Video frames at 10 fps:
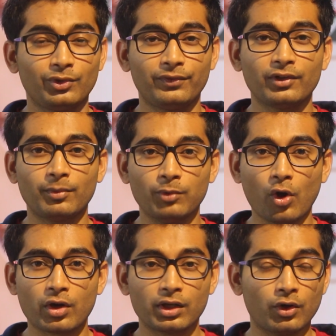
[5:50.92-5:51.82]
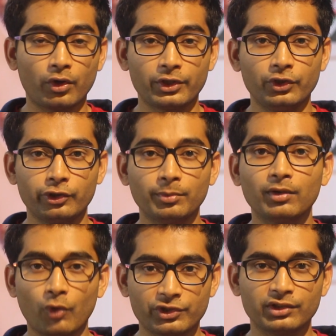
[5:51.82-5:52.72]
So if you're a blogger or a
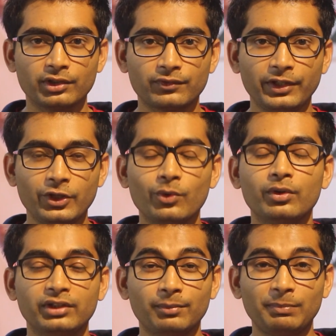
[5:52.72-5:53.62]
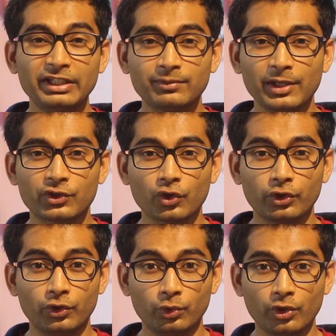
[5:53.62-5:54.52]
YouTuber watching this video, then please make sure
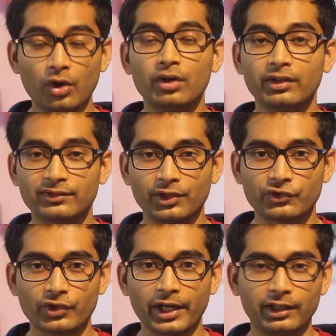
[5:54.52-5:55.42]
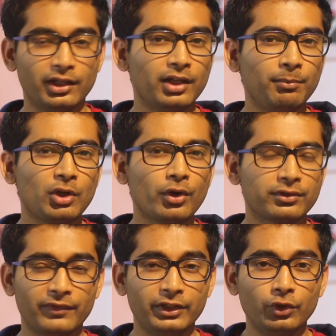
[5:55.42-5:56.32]
you do your research right.
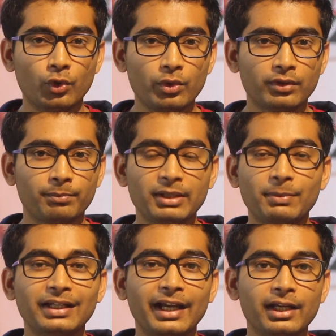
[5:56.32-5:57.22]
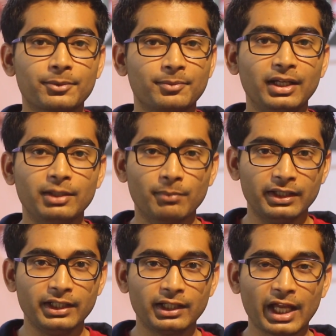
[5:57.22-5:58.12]
Because when you don't, people end up spending
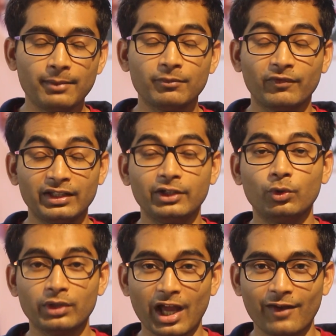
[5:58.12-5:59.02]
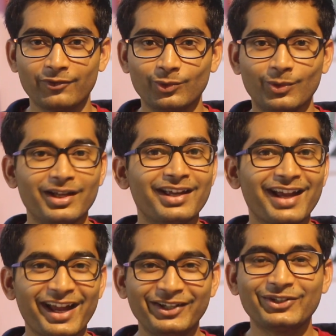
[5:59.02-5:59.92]
money and time when they don't have to.
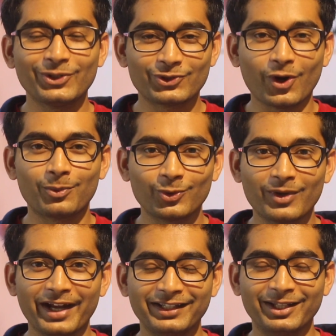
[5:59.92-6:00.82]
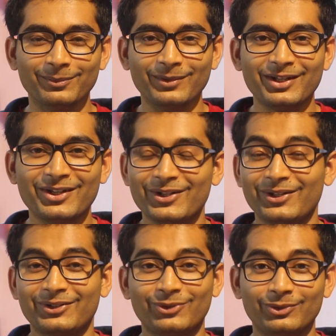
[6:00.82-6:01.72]
And it's your job to guide them.
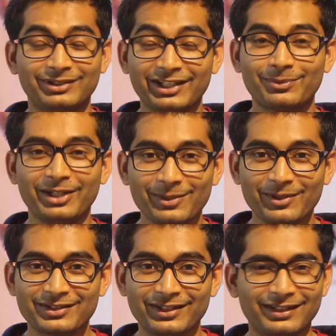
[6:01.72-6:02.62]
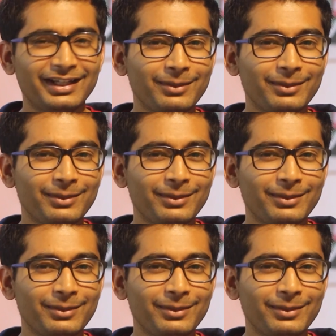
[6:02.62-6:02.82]
So that's pretty much it.